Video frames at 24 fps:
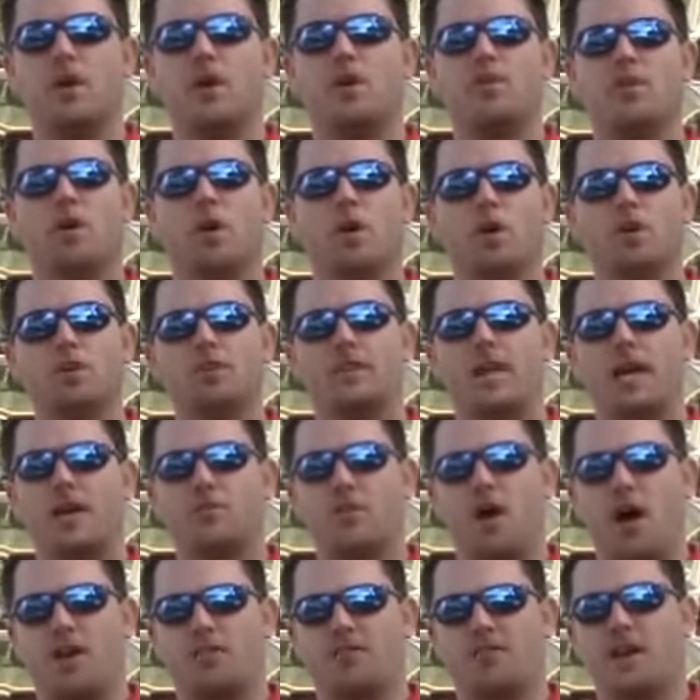The hull
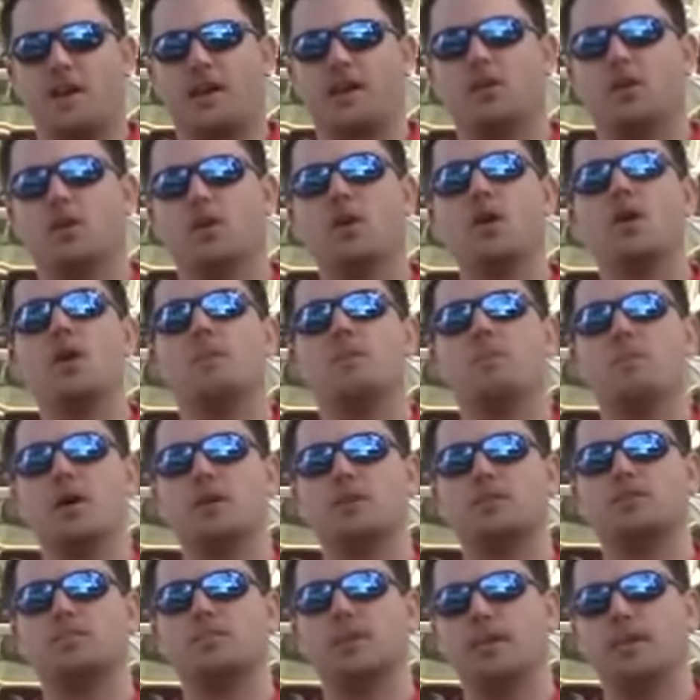deadrise angle must